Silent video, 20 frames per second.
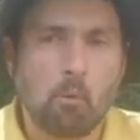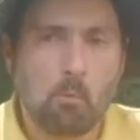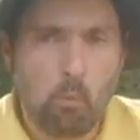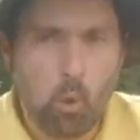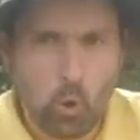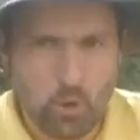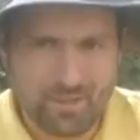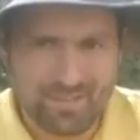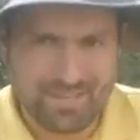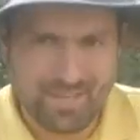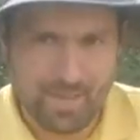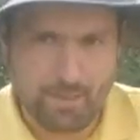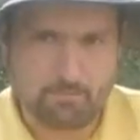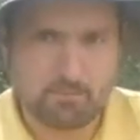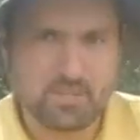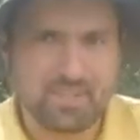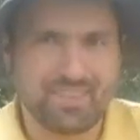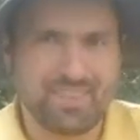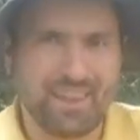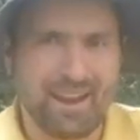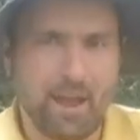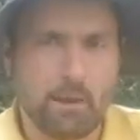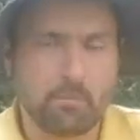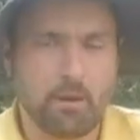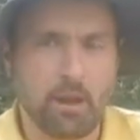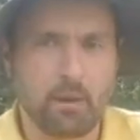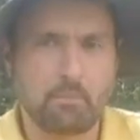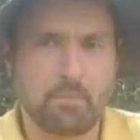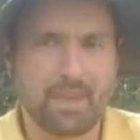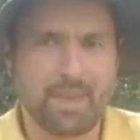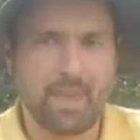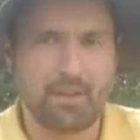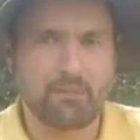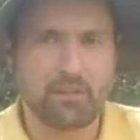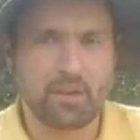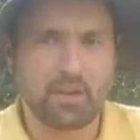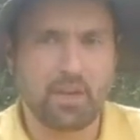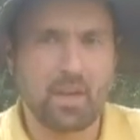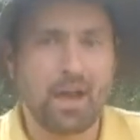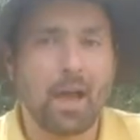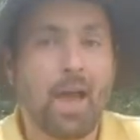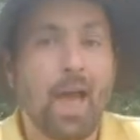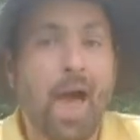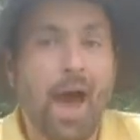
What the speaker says: more tips that I'm going to be giving you